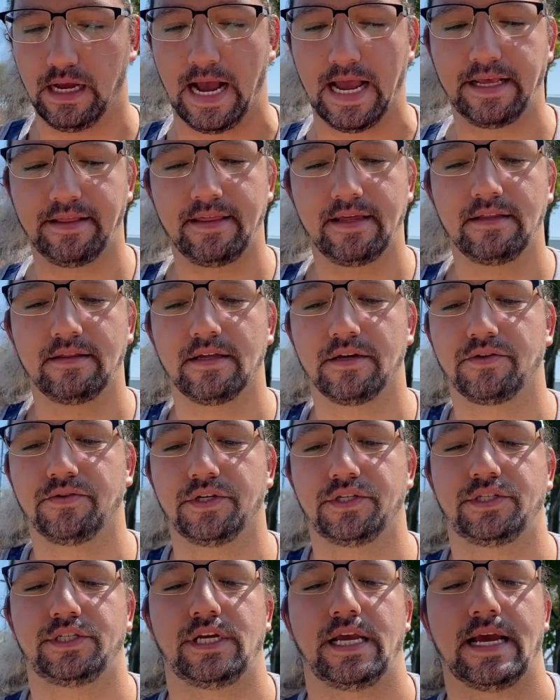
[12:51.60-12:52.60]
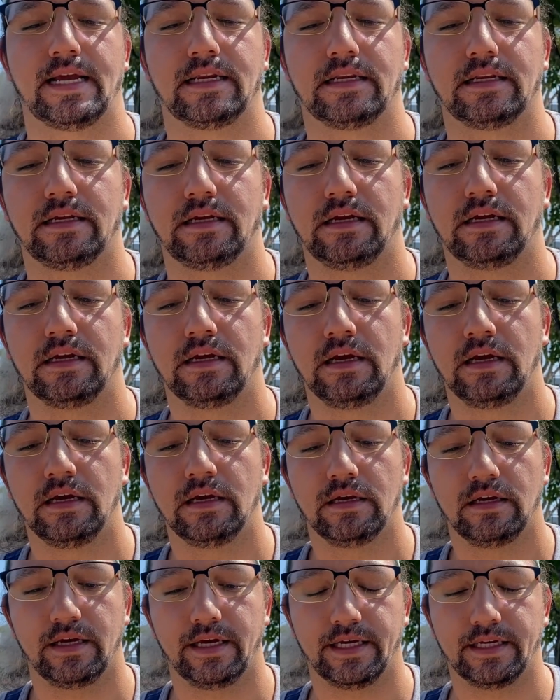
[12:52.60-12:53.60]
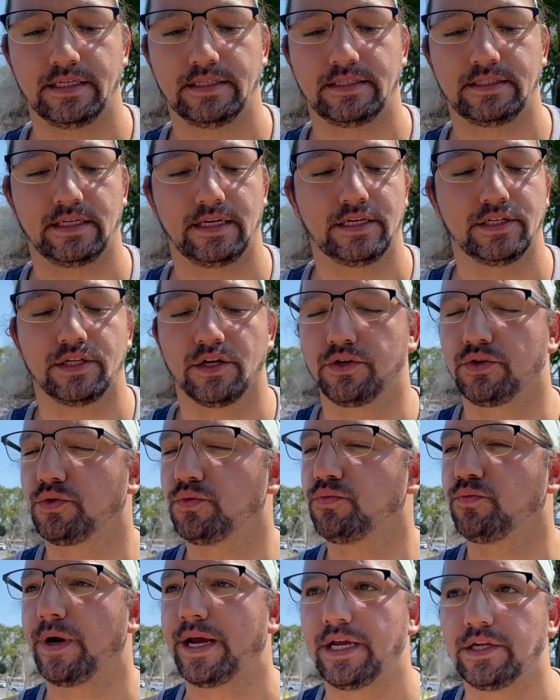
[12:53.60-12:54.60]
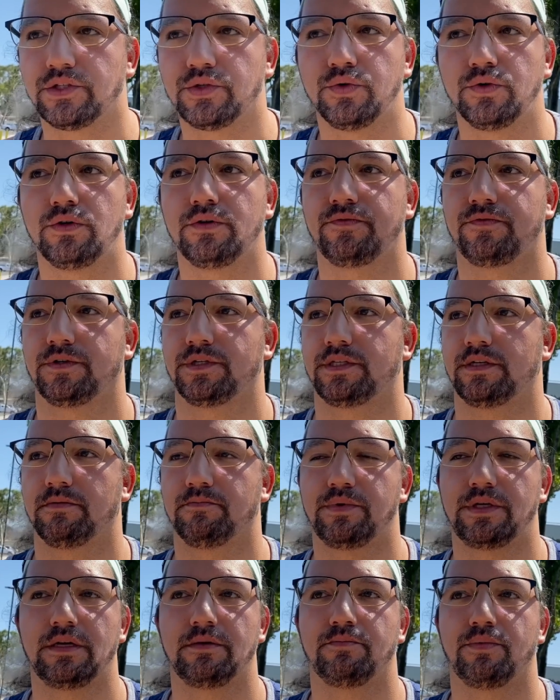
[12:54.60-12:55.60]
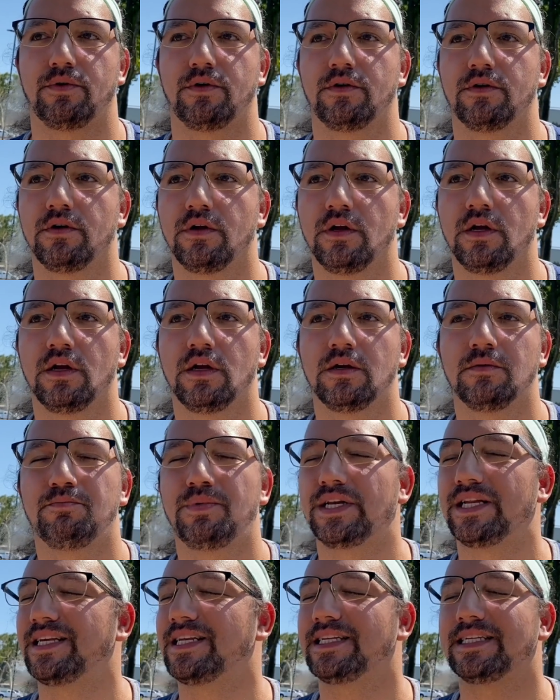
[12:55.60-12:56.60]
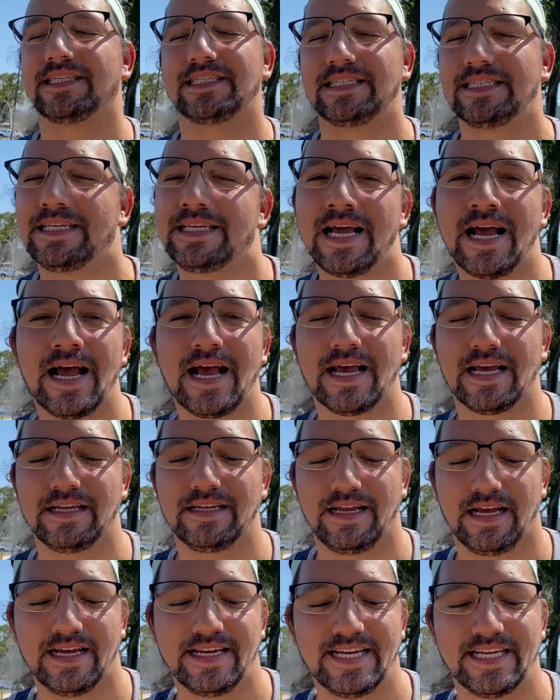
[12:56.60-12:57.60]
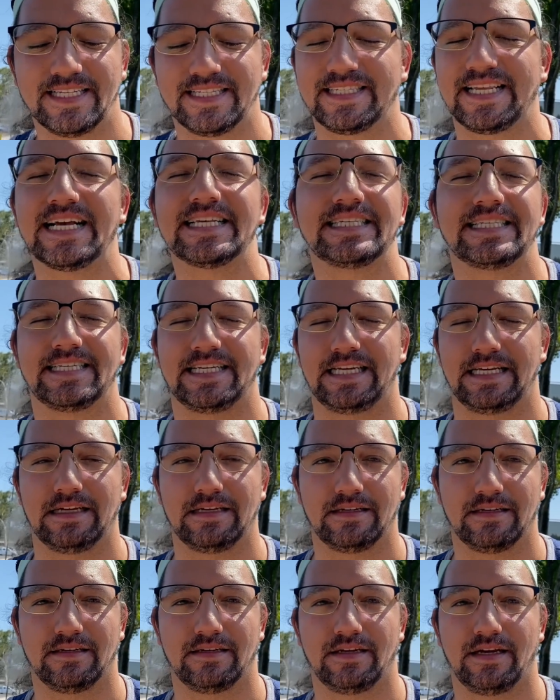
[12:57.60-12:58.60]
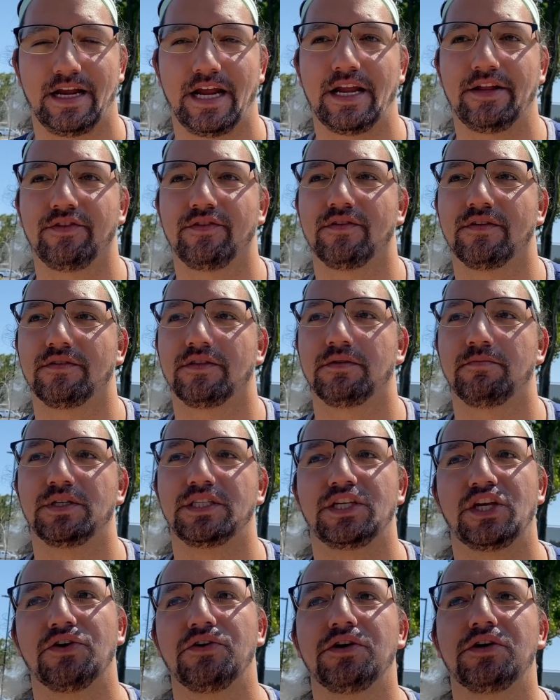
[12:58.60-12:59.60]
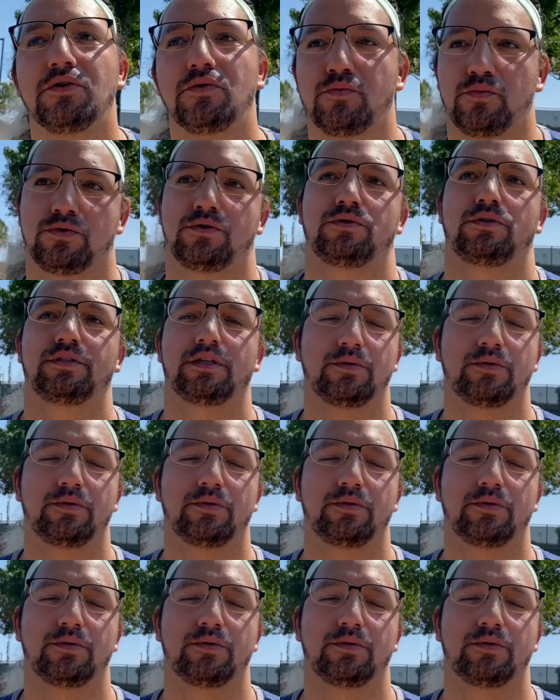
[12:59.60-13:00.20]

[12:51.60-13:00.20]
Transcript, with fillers: I think that Christianity is is a great tool for some people but it is not a necessity in the material world